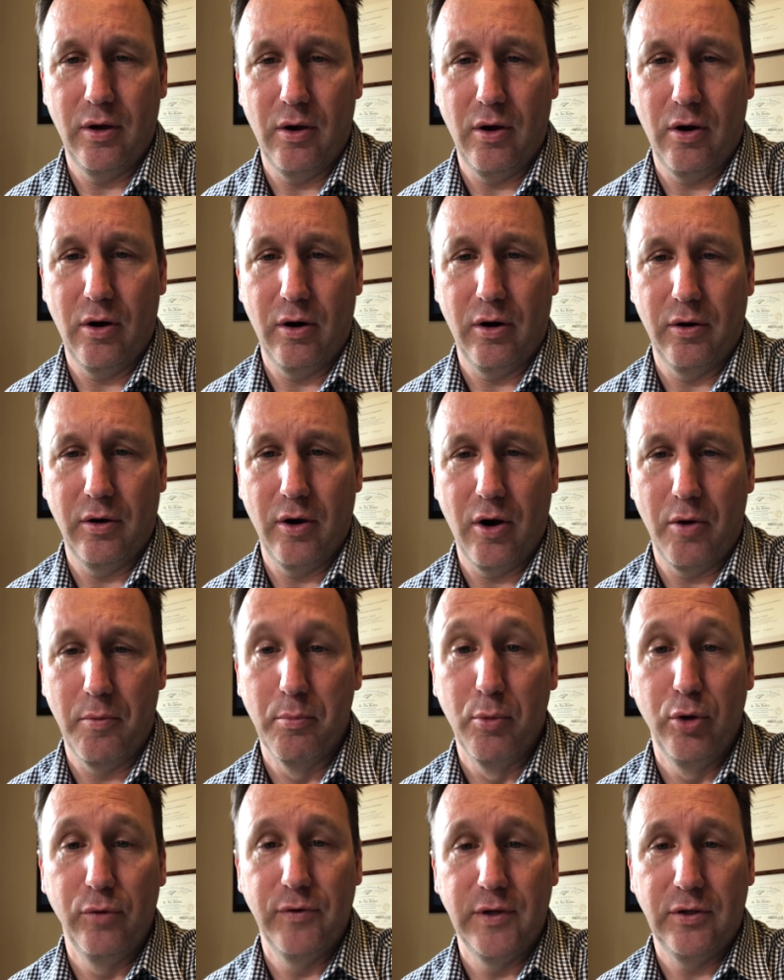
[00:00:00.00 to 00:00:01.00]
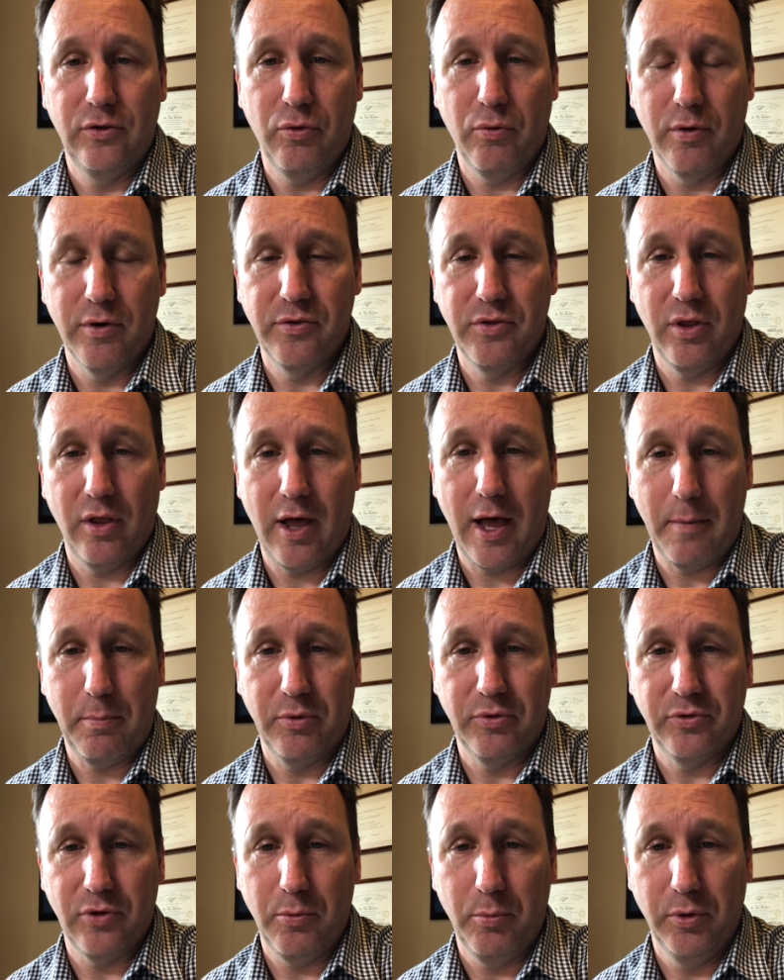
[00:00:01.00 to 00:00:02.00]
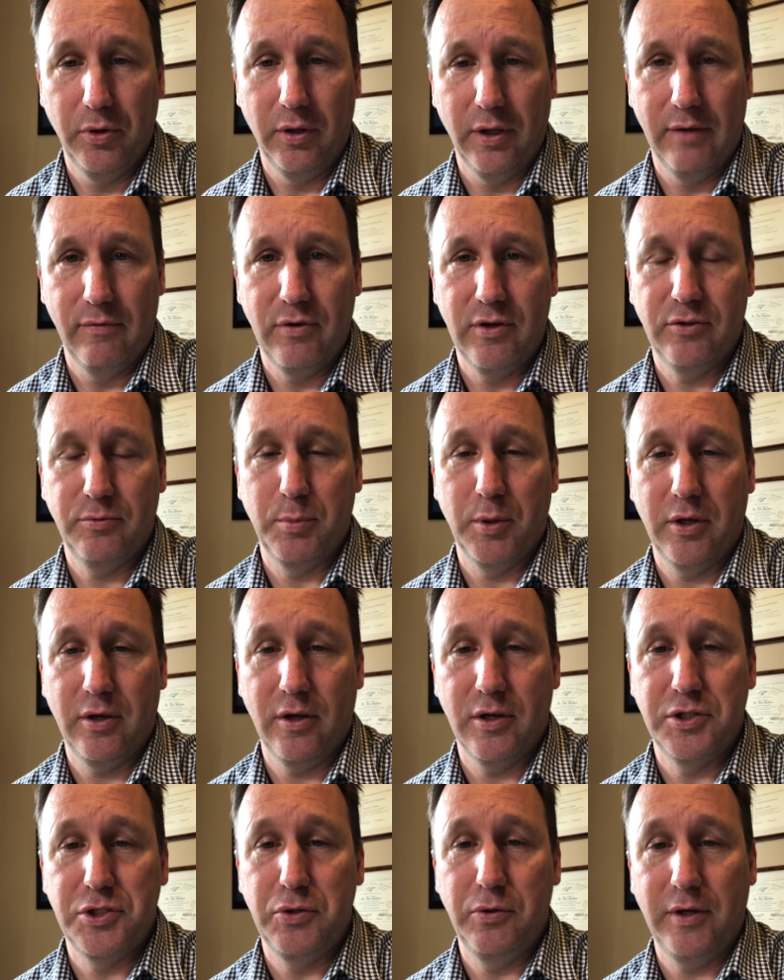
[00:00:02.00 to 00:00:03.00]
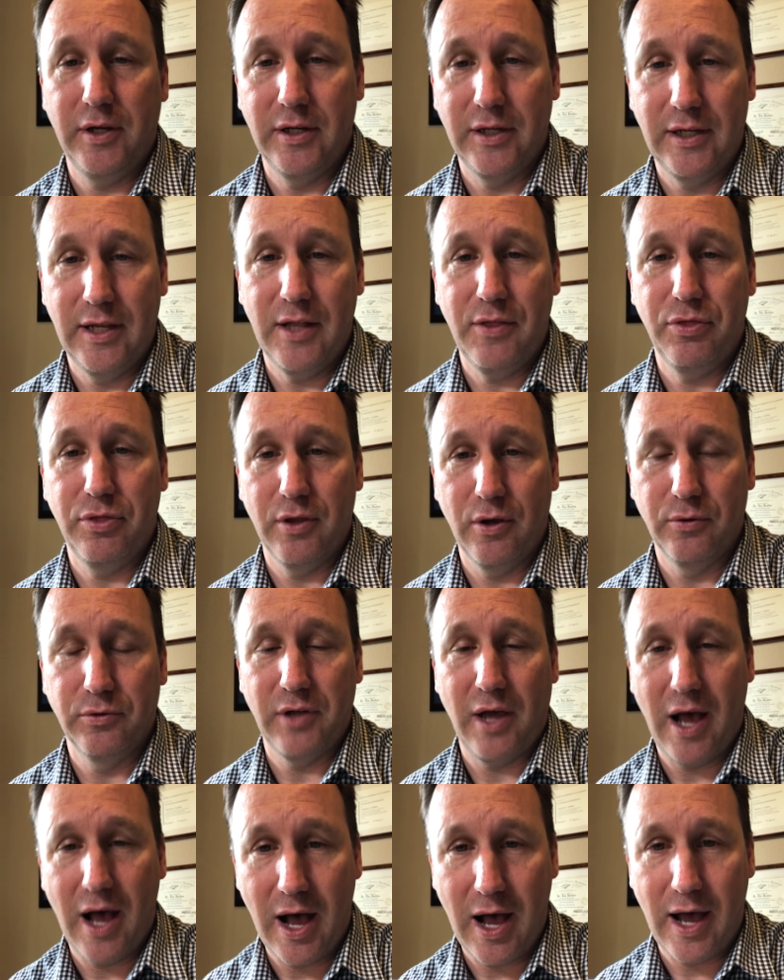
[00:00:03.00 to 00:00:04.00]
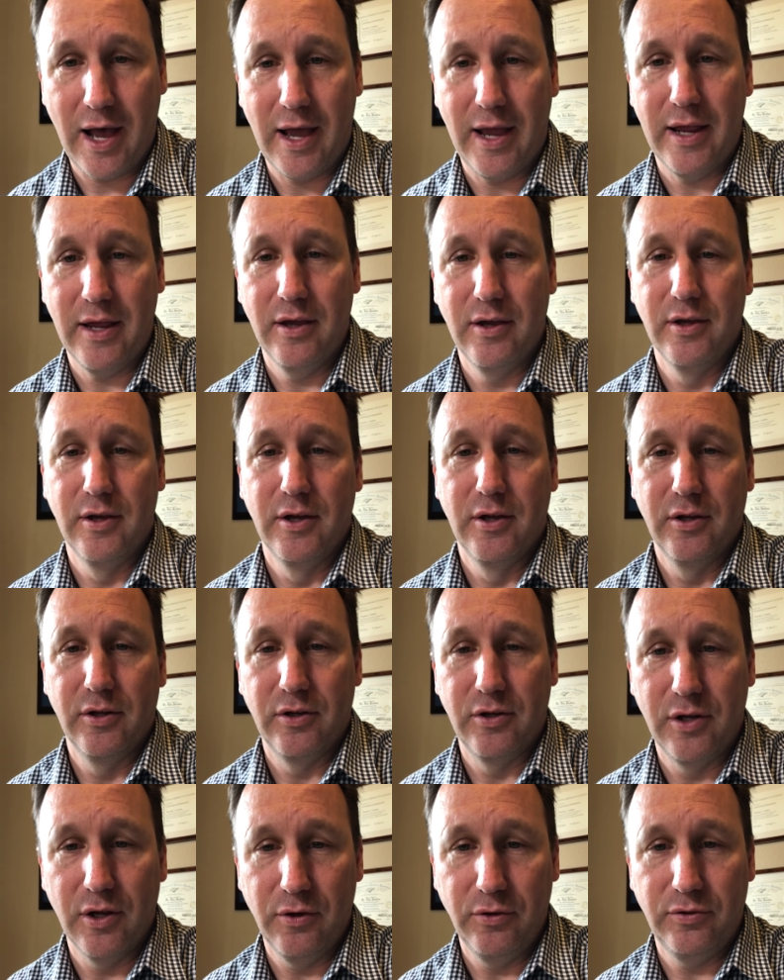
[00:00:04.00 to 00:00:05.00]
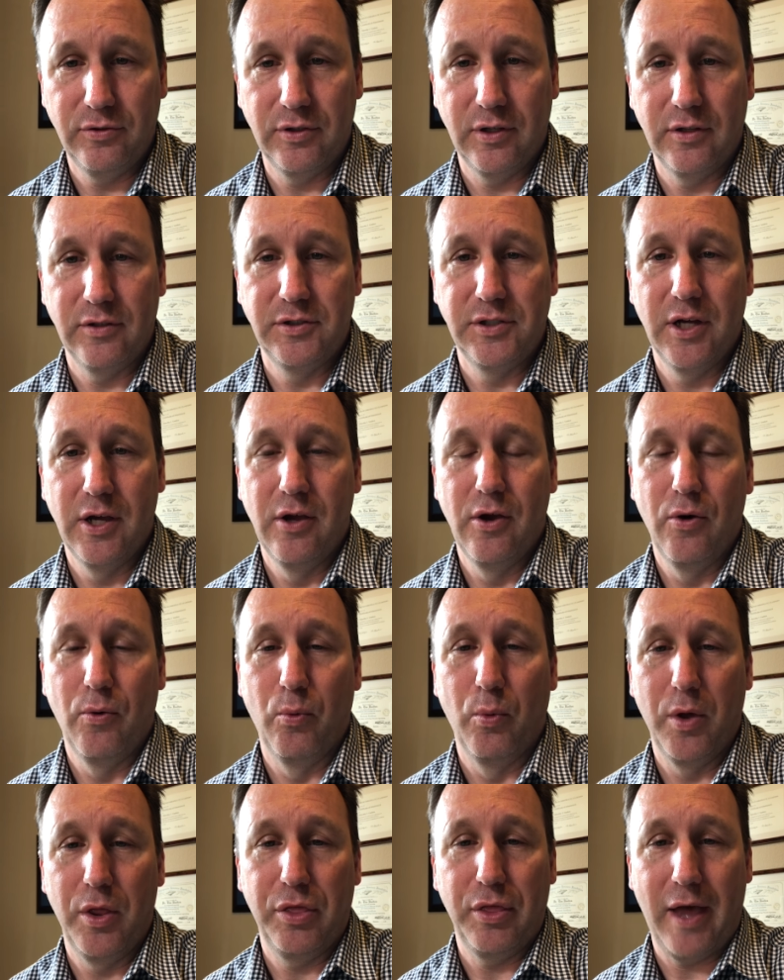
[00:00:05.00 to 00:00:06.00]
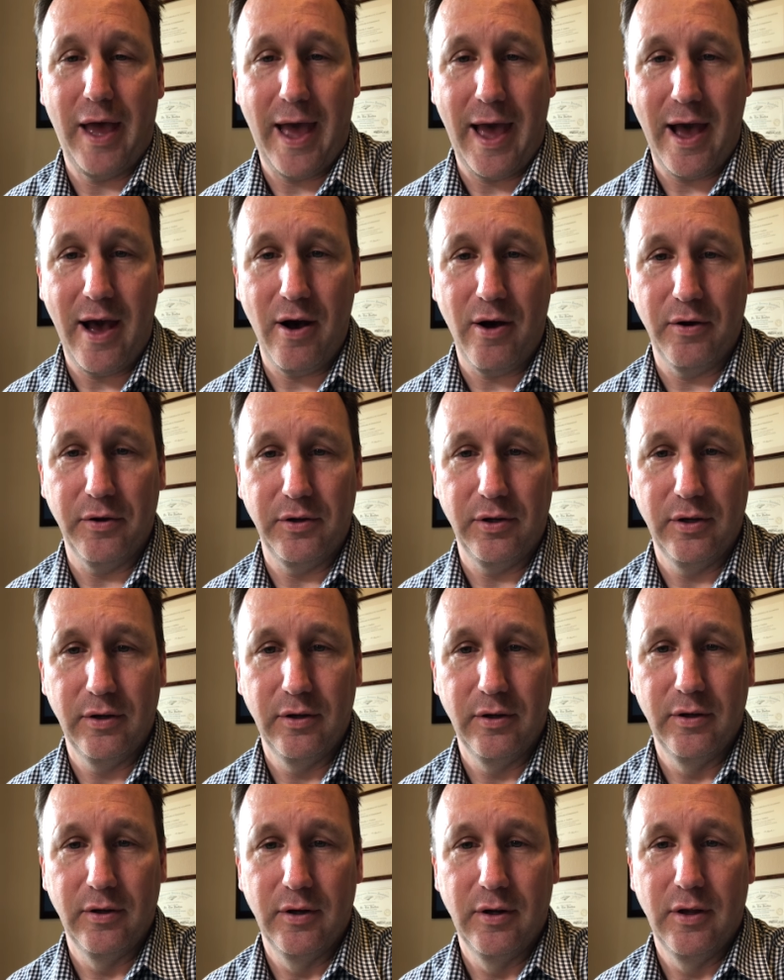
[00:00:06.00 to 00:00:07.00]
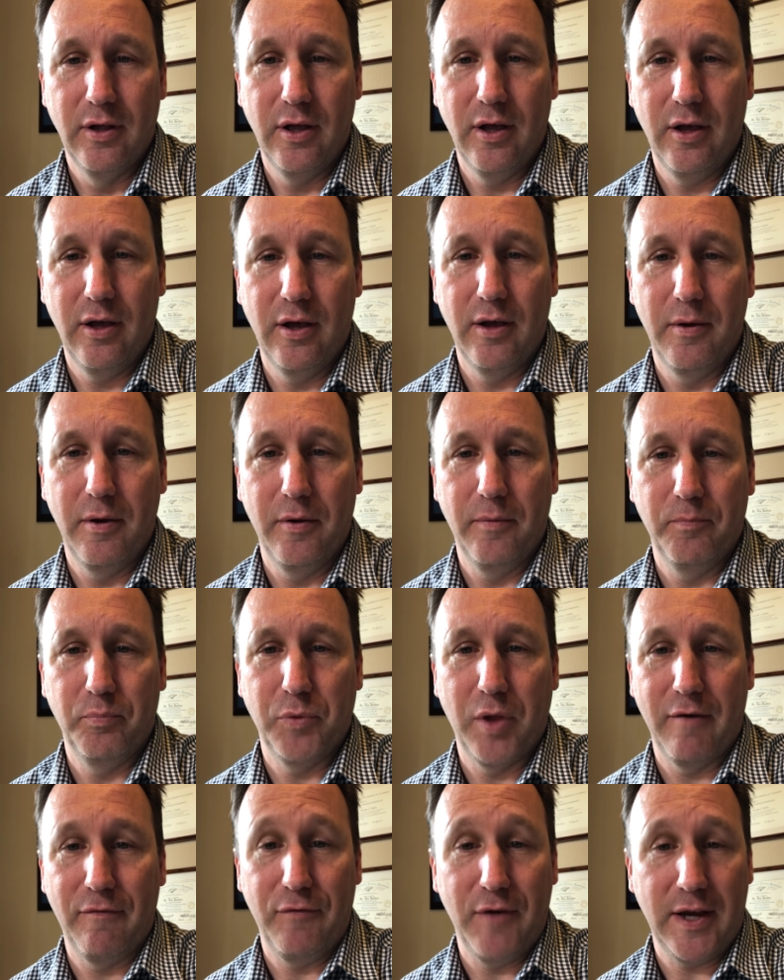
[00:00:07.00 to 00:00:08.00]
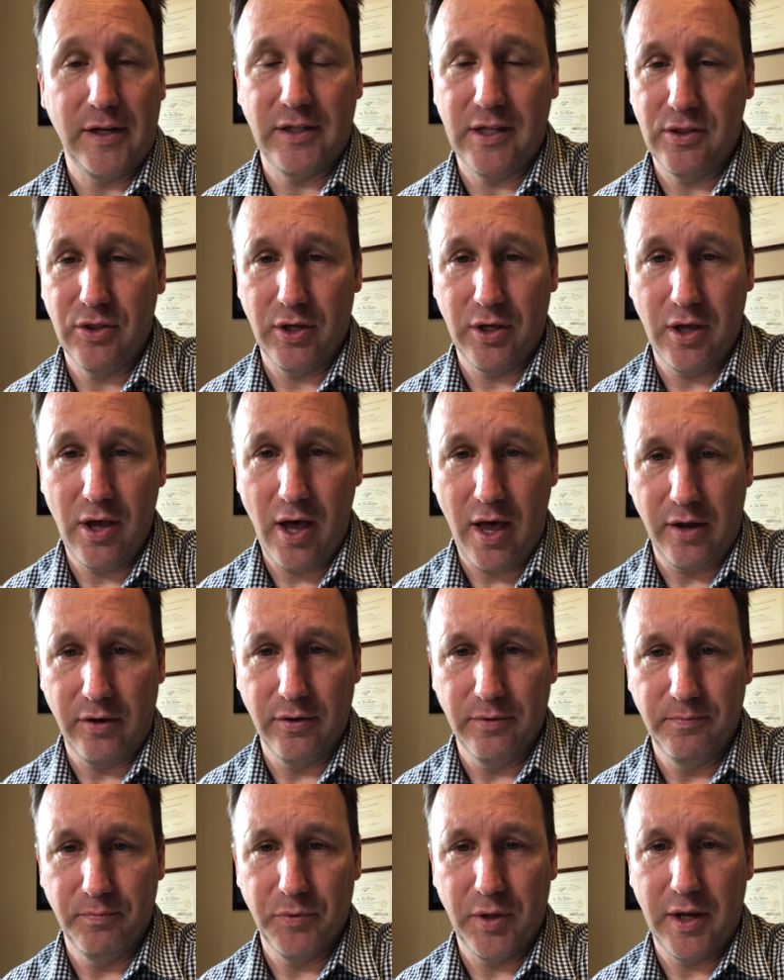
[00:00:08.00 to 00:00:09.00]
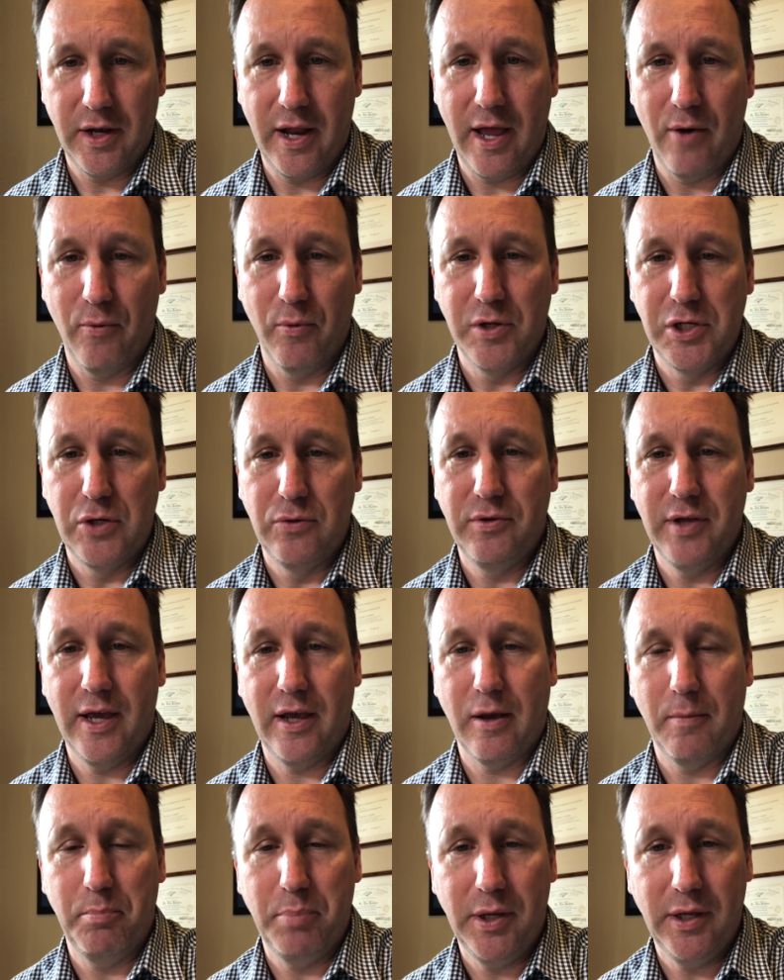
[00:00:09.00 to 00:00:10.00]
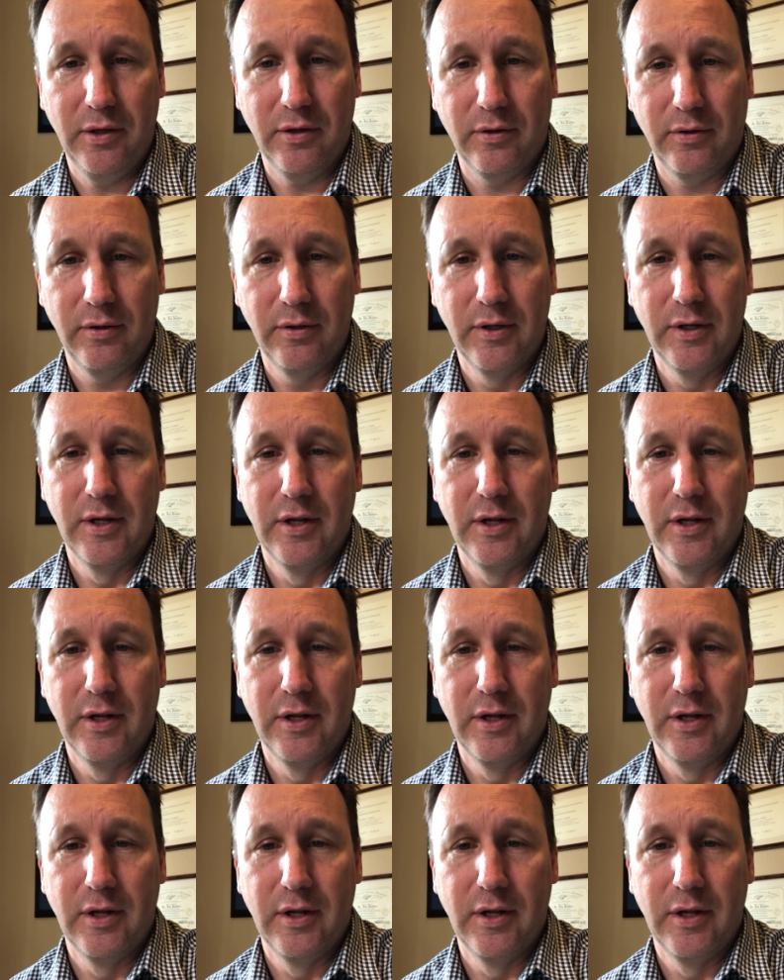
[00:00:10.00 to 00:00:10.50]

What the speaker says: are moving towards the liposomal delivery is because you can get those high dosage without affecting the gut. And now when you take a pill,